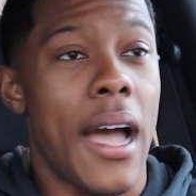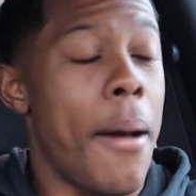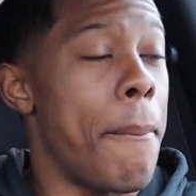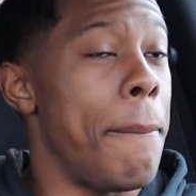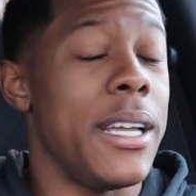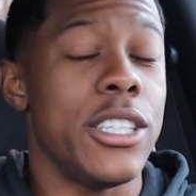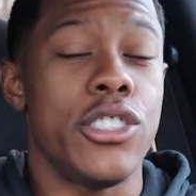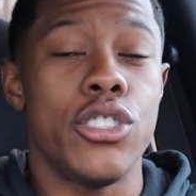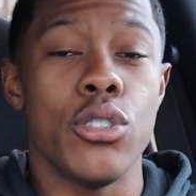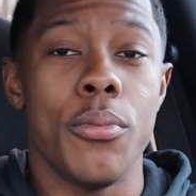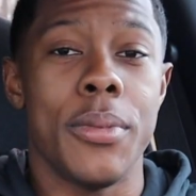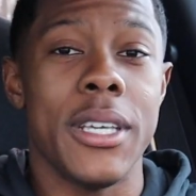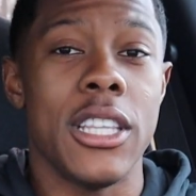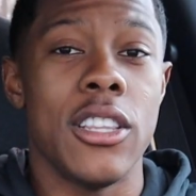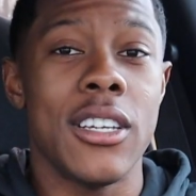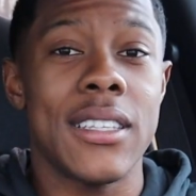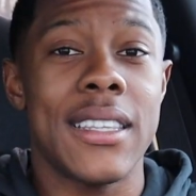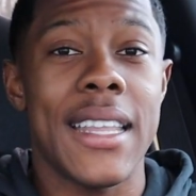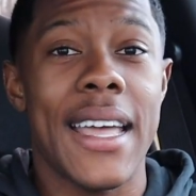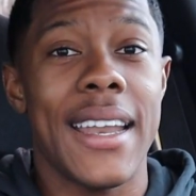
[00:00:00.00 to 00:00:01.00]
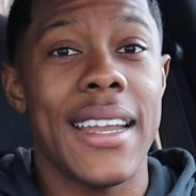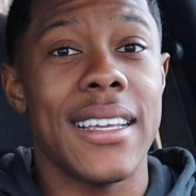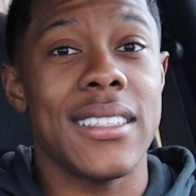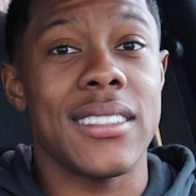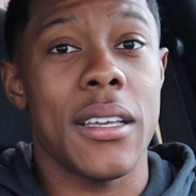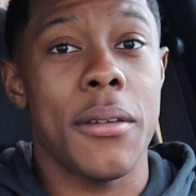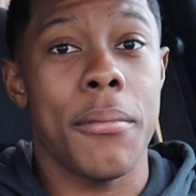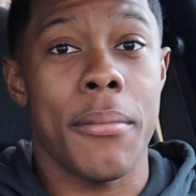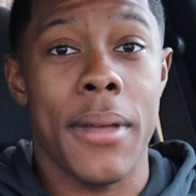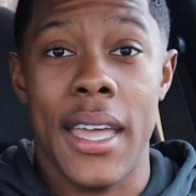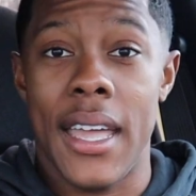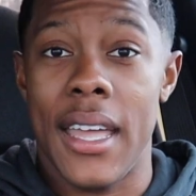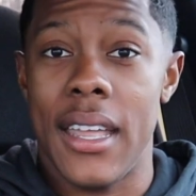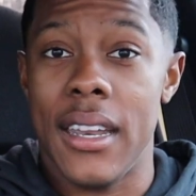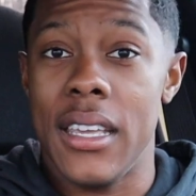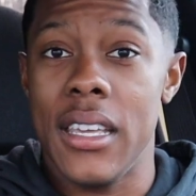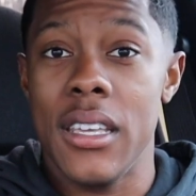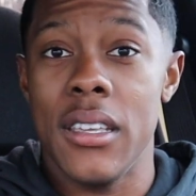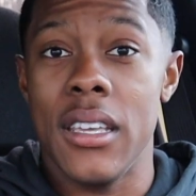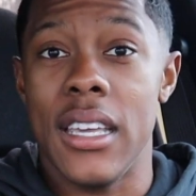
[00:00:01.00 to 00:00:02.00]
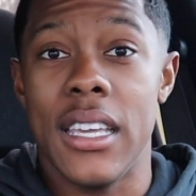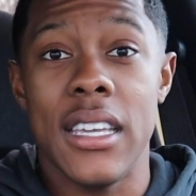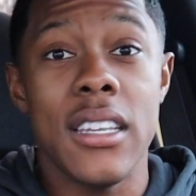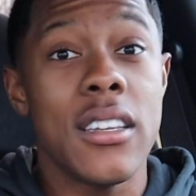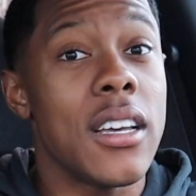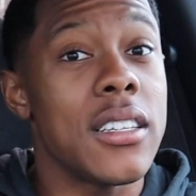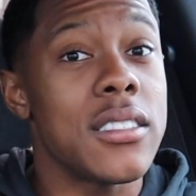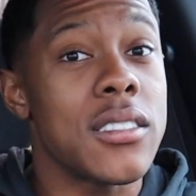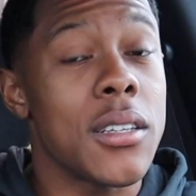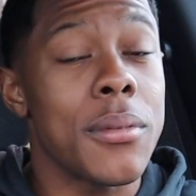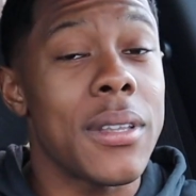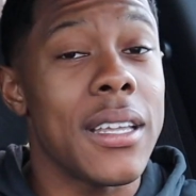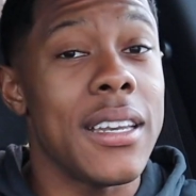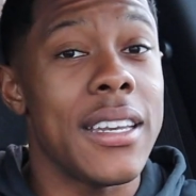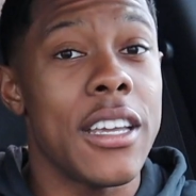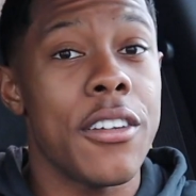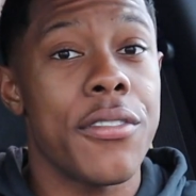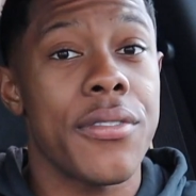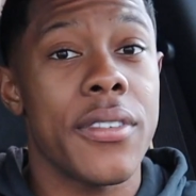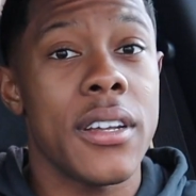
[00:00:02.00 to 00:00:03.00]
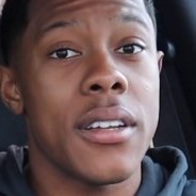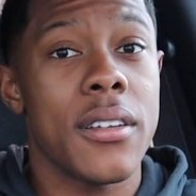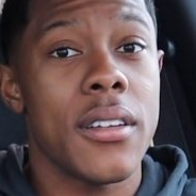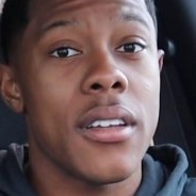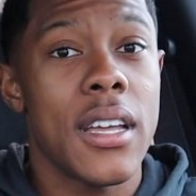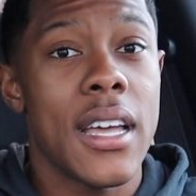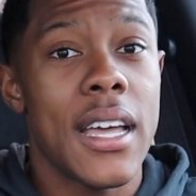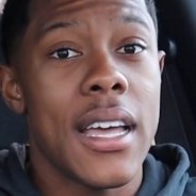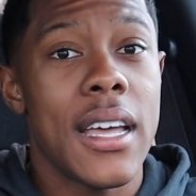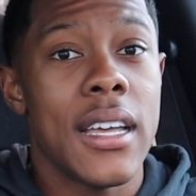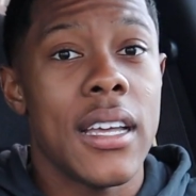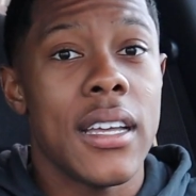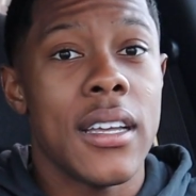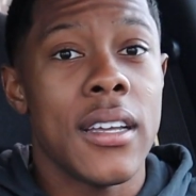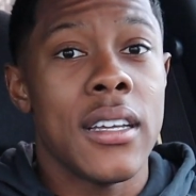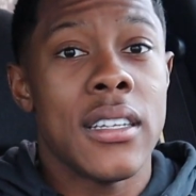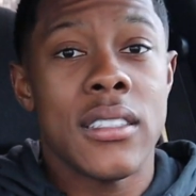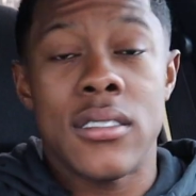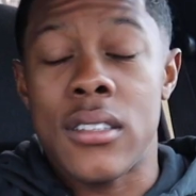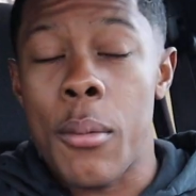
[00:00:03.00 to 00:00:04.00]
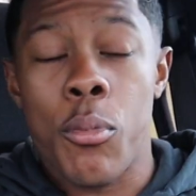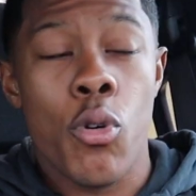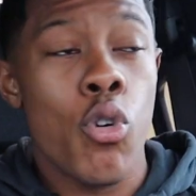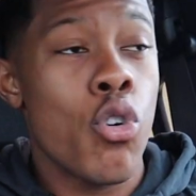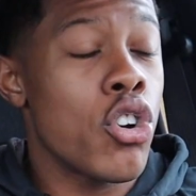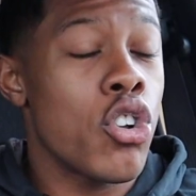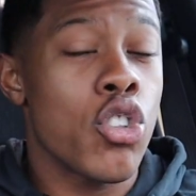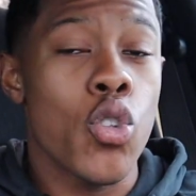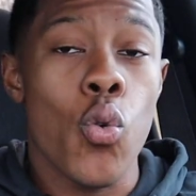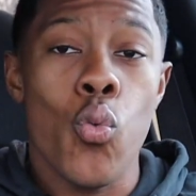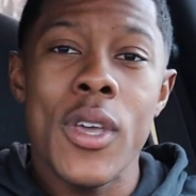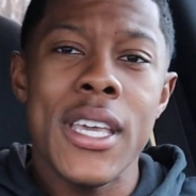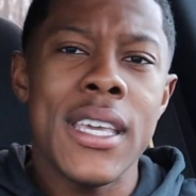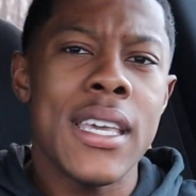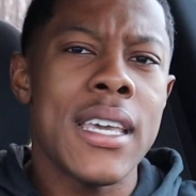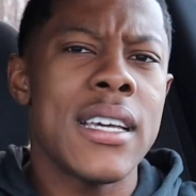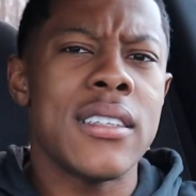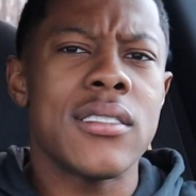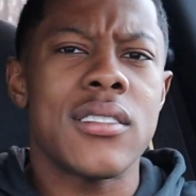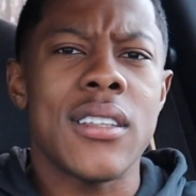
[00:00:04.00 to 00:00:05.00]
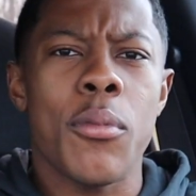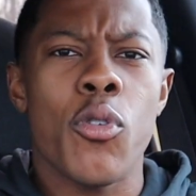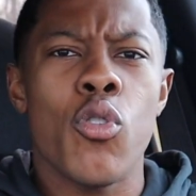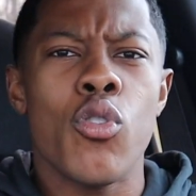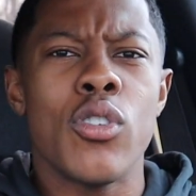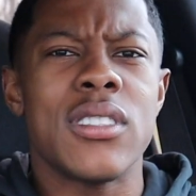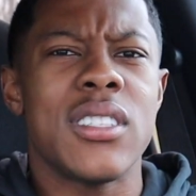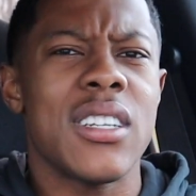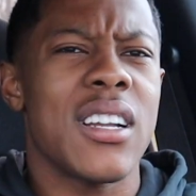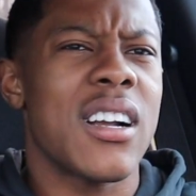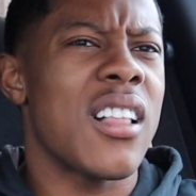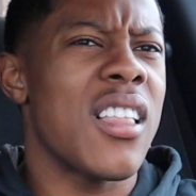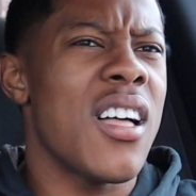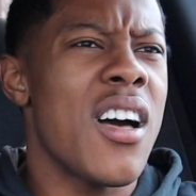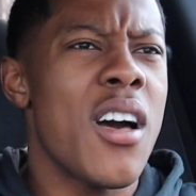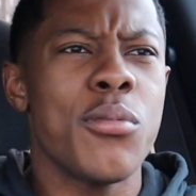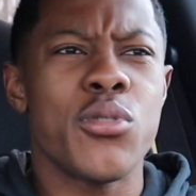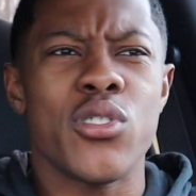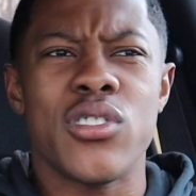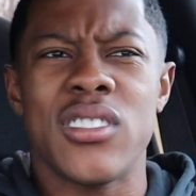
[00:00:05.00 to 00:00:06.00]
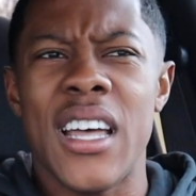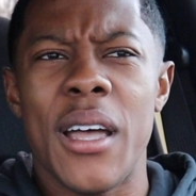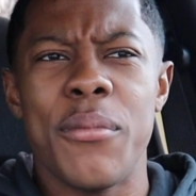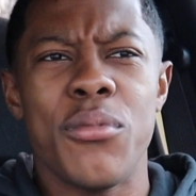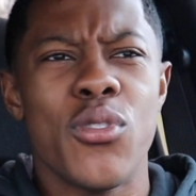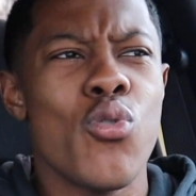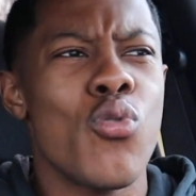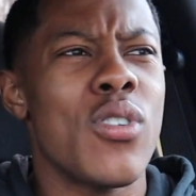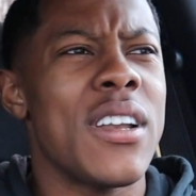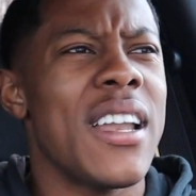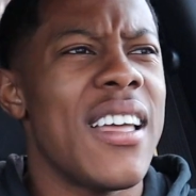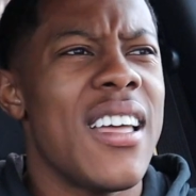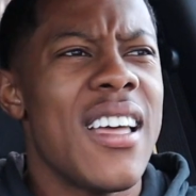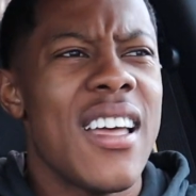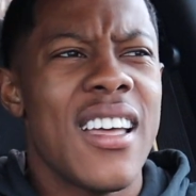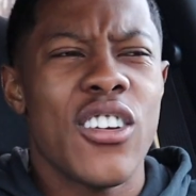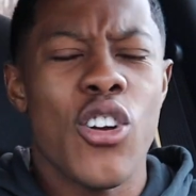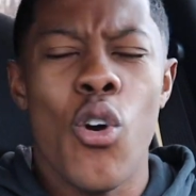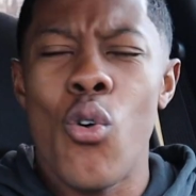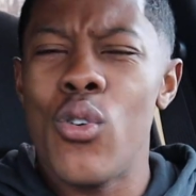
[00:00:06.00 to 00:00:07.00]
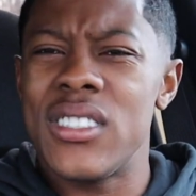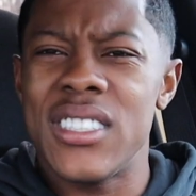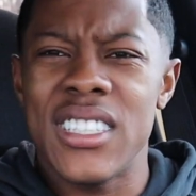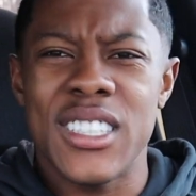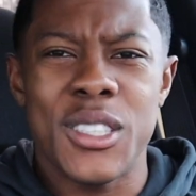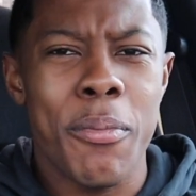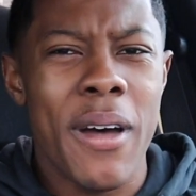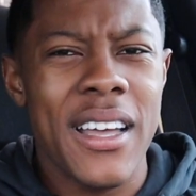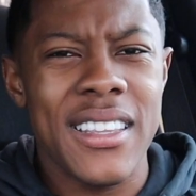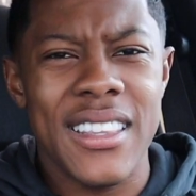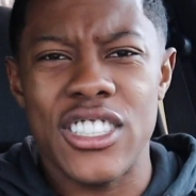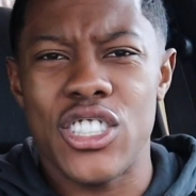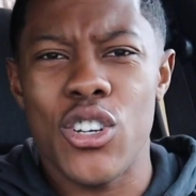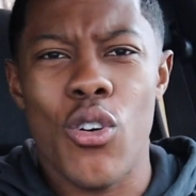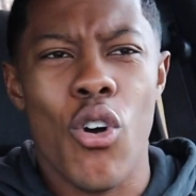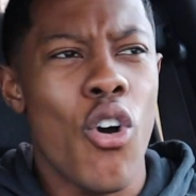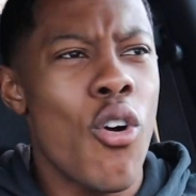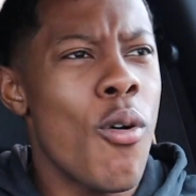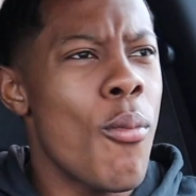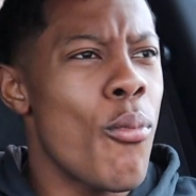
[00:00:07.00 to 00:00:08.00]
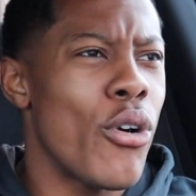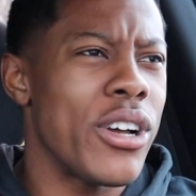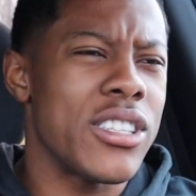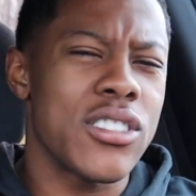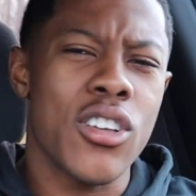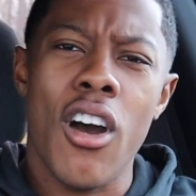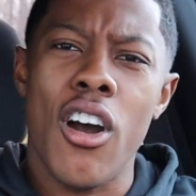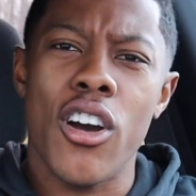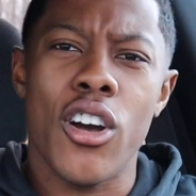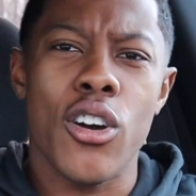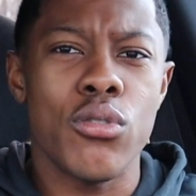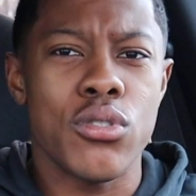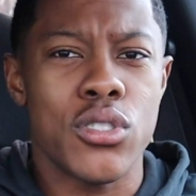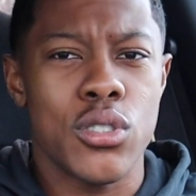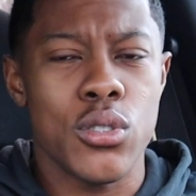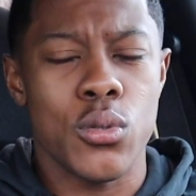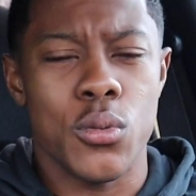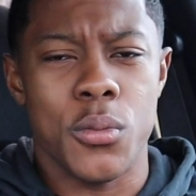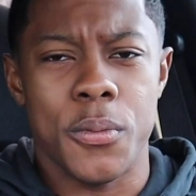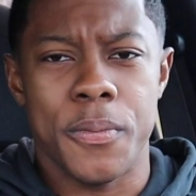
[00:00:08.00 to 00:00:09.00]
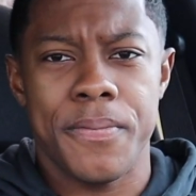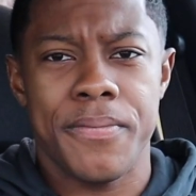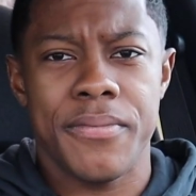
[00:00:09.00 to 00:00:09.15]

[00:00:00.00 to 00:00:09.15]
I bet you'll be looked at as in, man, he he does something different. Stop going on the weekends, stop going to the clubs, or stop doing going to the spot that your homeboys gotta go to.